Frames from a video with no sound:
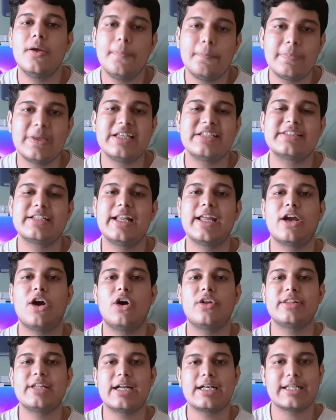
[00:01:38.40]
please click
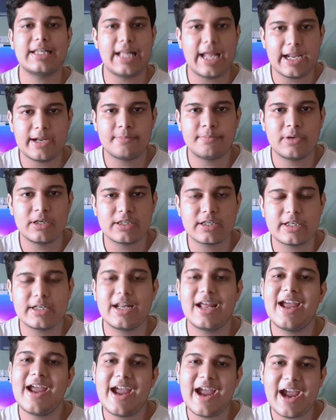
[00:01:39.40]
on that like button
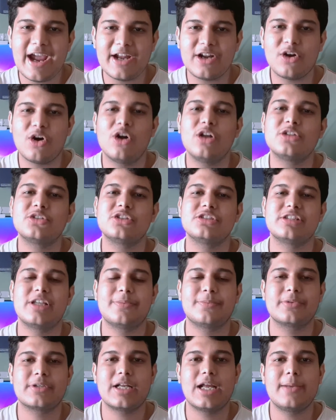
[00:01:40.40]
and also
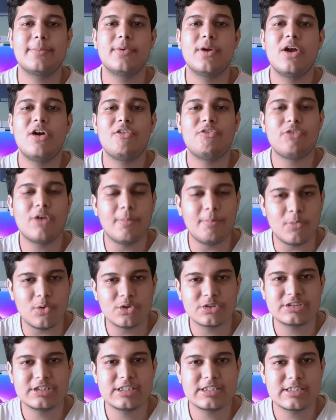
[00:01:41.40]
subscribe for more
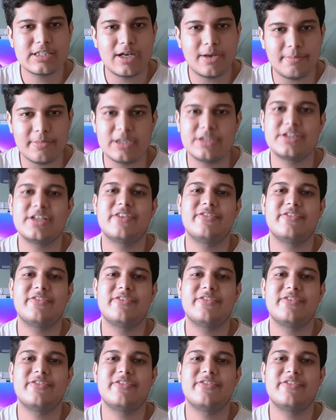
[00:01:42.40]
such amazing